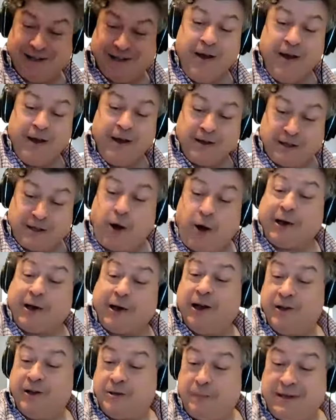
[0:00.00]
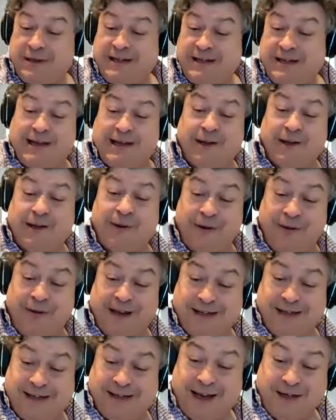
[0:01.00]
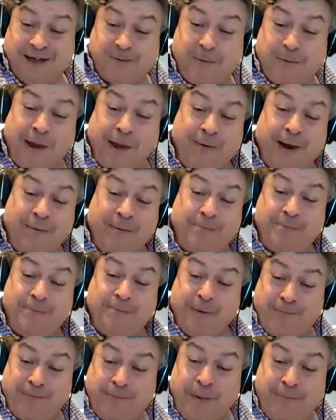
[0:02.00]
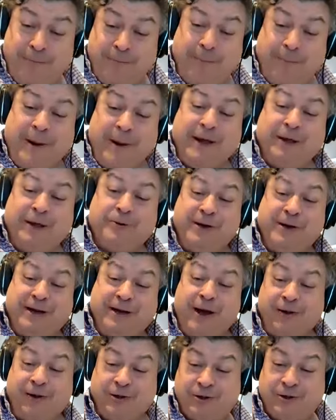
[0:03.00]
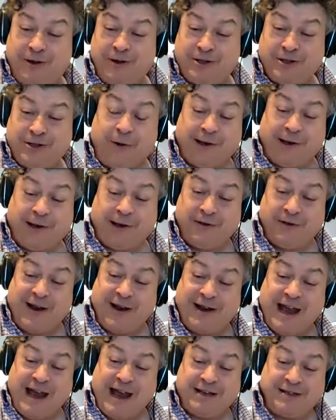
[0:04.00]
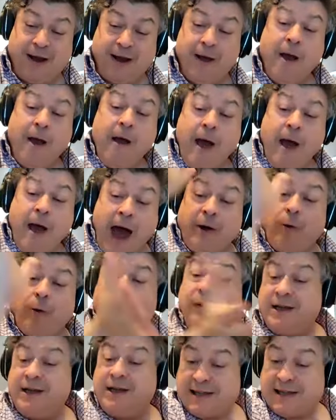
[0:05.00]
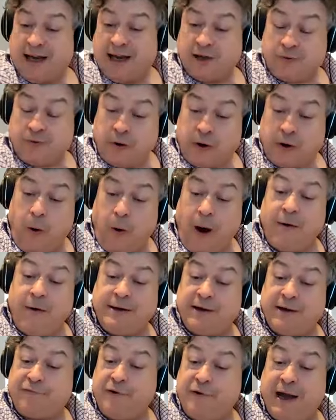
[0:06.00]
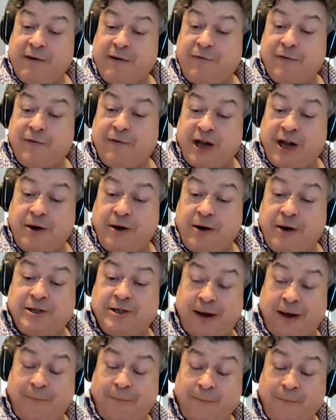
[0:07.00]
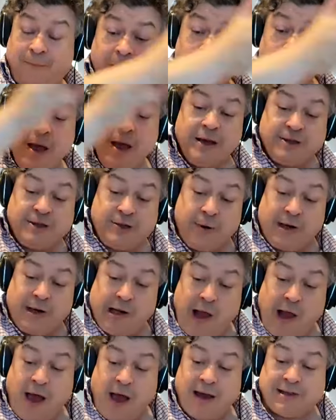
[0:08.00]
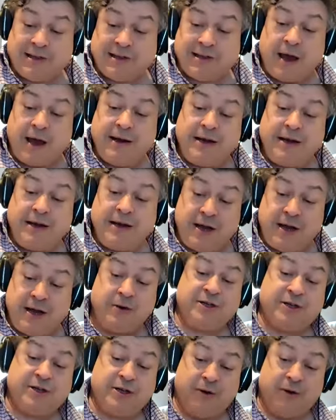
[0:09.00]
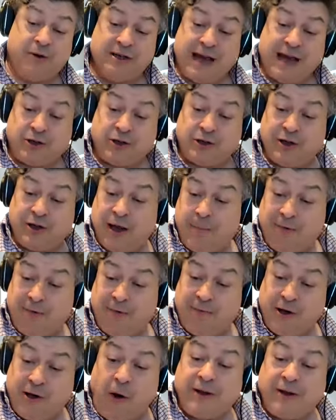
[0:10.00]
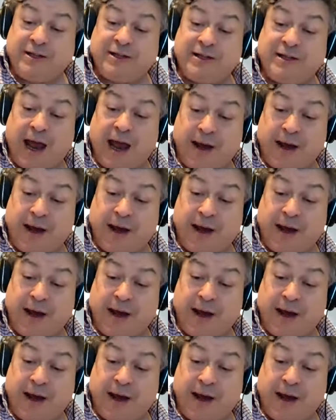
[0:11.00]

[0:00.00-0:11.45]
Scotland's particularly good at these things, by the way. The bakery culture in Scotland's fantastic, and all these things require a different level of toasting. So a glass-sided toaster is actually a bit of a godsend.